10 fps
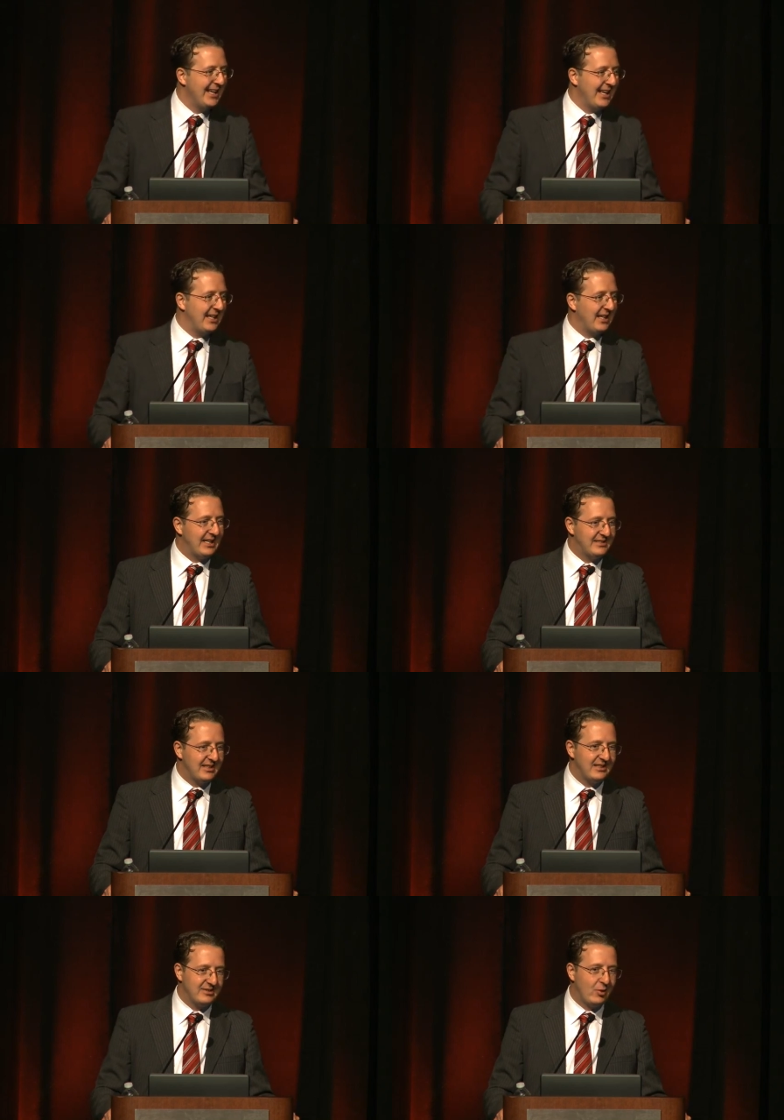
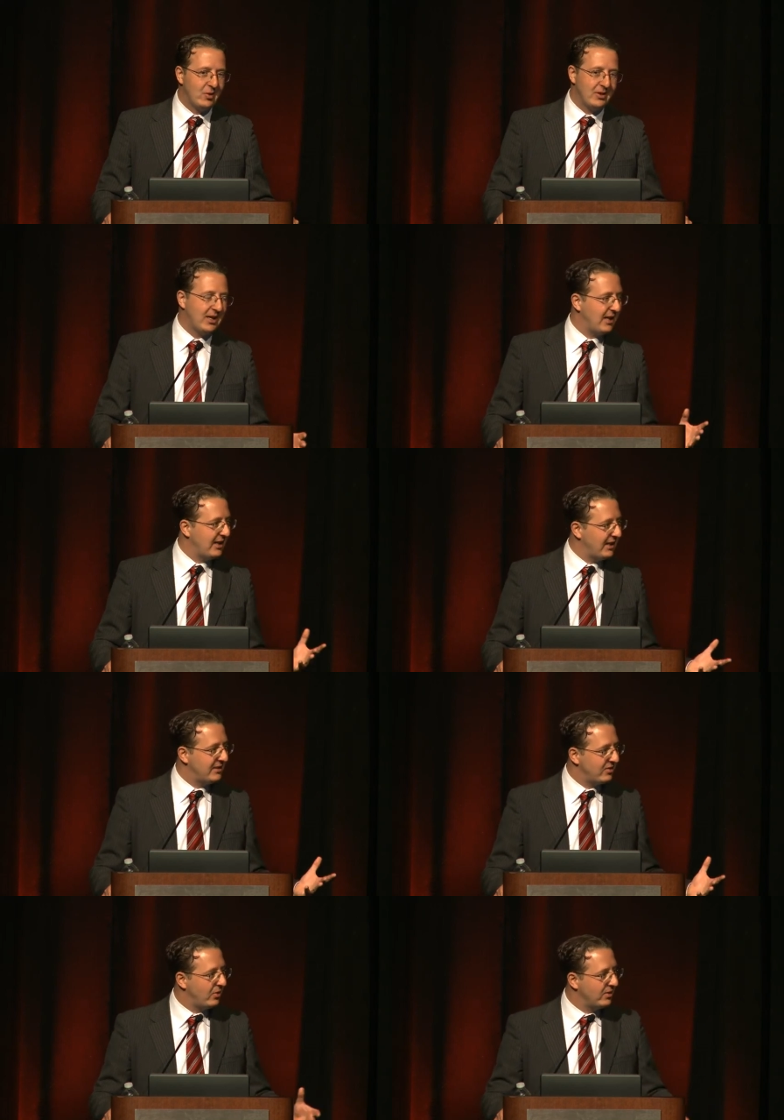It's all
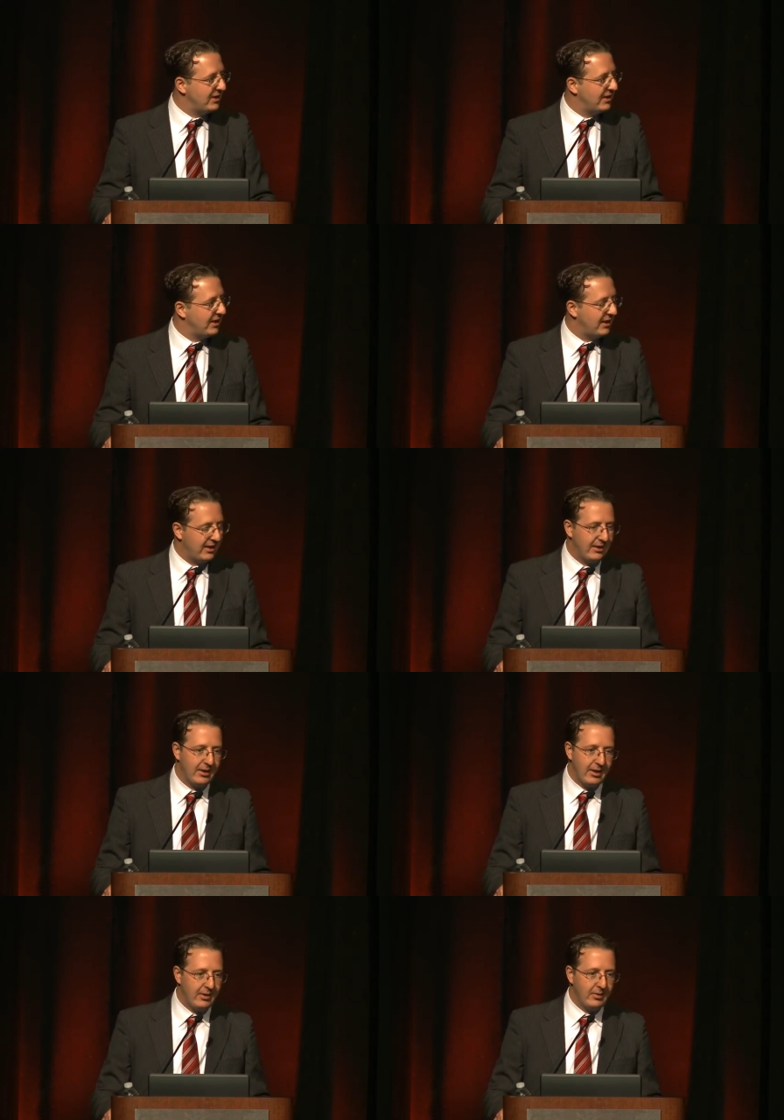
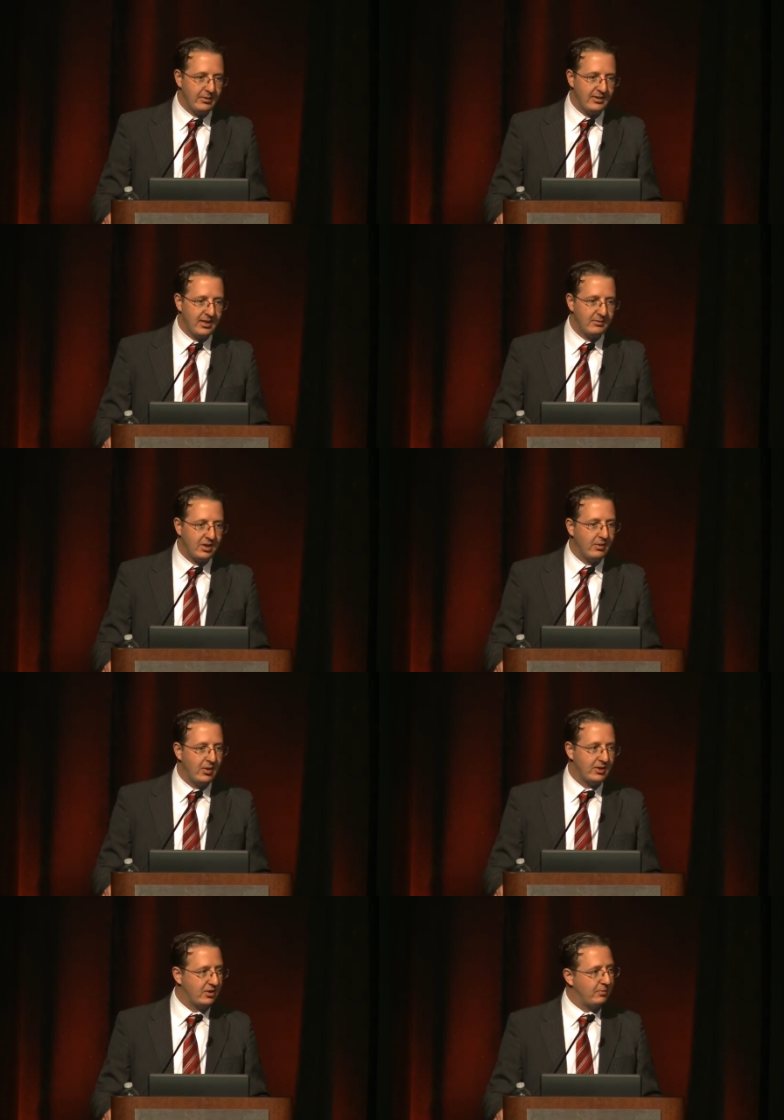done
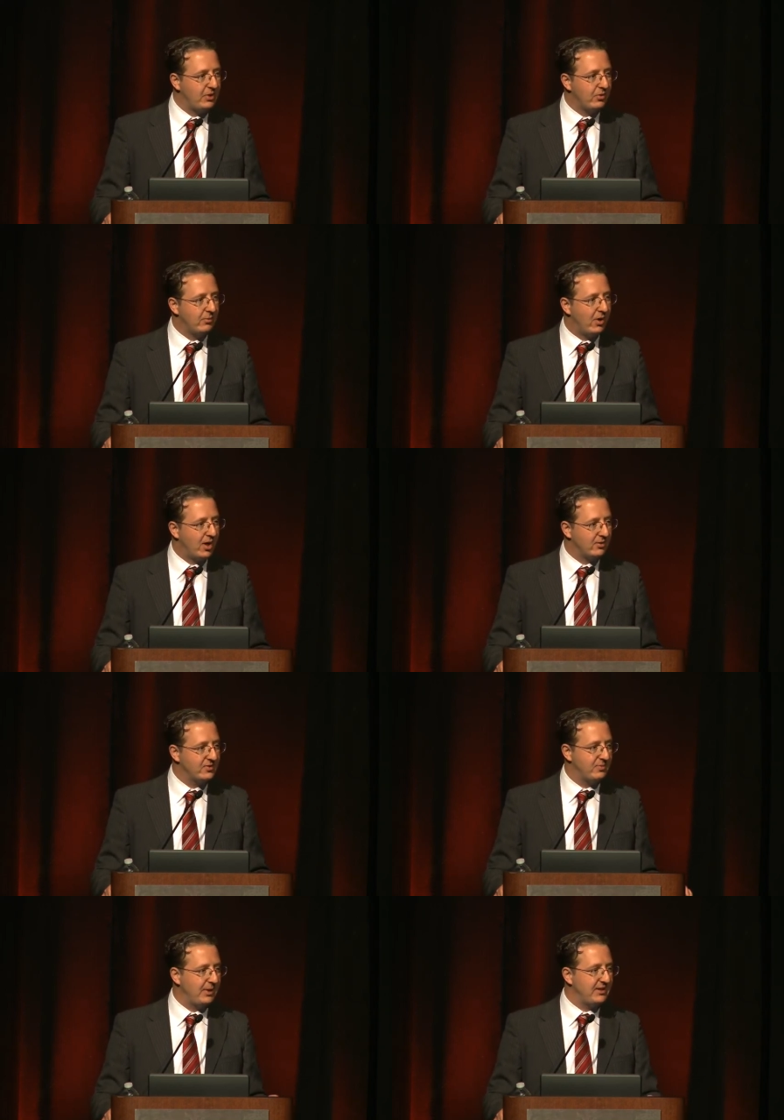on computer
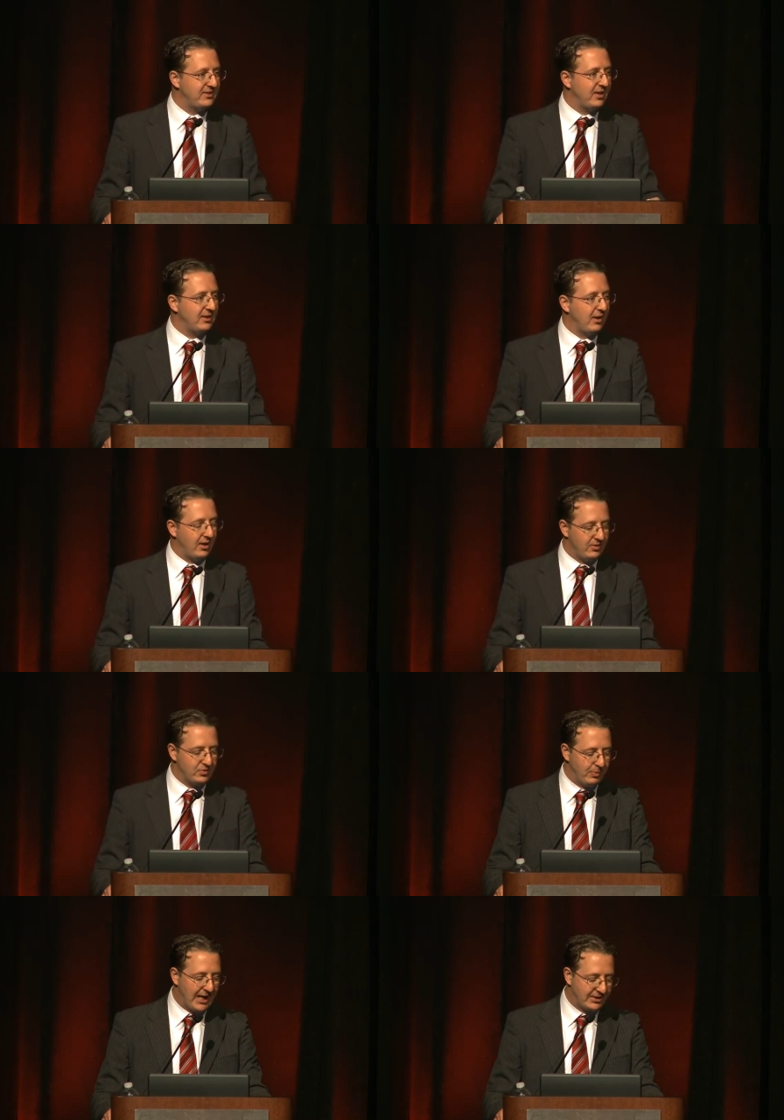models based on
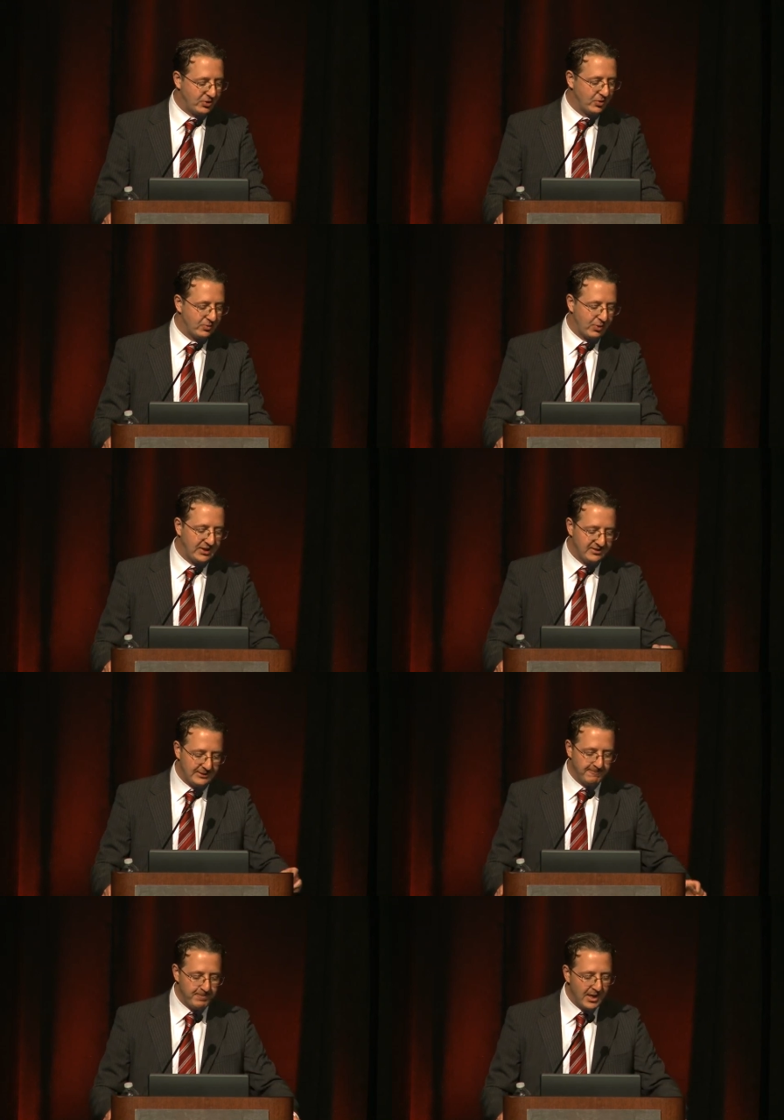those Black-Scholes
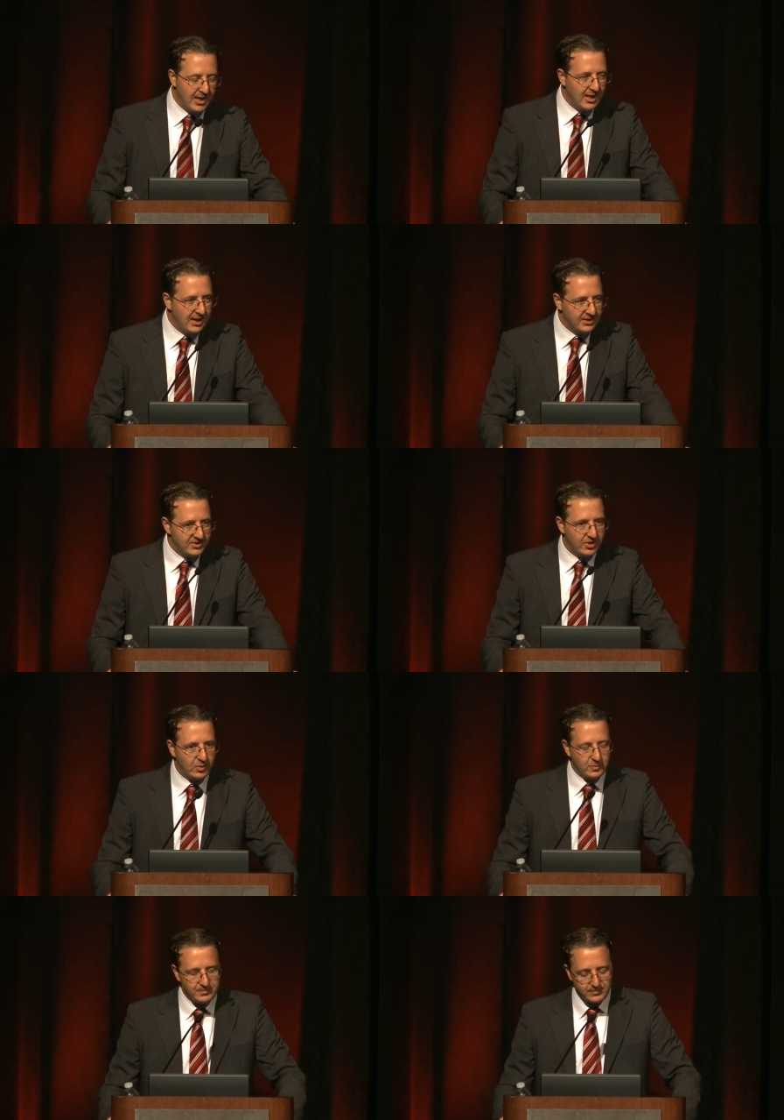pricing. So